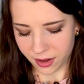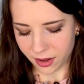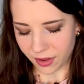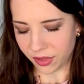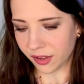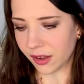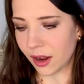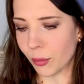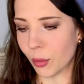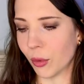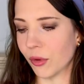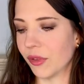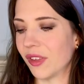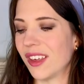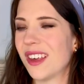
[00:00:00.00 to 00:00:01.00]
I think I
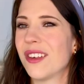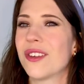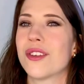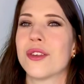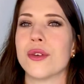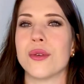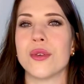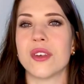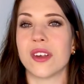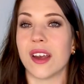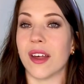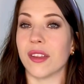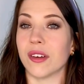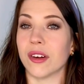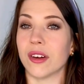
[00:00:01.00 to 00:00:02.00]
wore these two
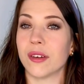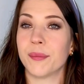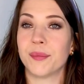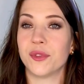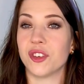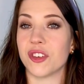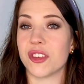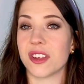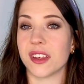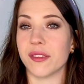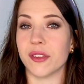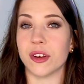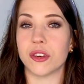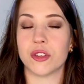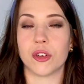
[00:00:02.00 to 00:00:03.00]
together just to give
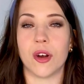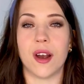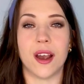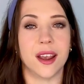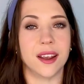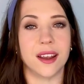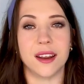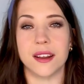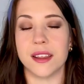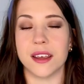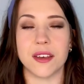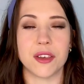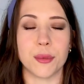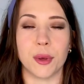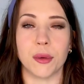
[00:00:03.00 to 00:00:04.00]
it a try, and they
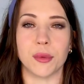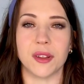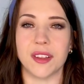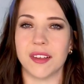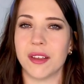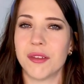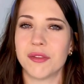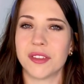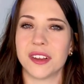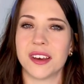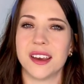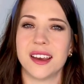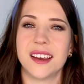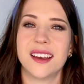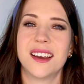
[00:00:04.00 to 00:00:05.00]
smelled really
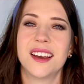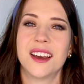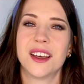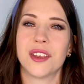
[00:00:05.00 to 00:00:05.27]
lovely.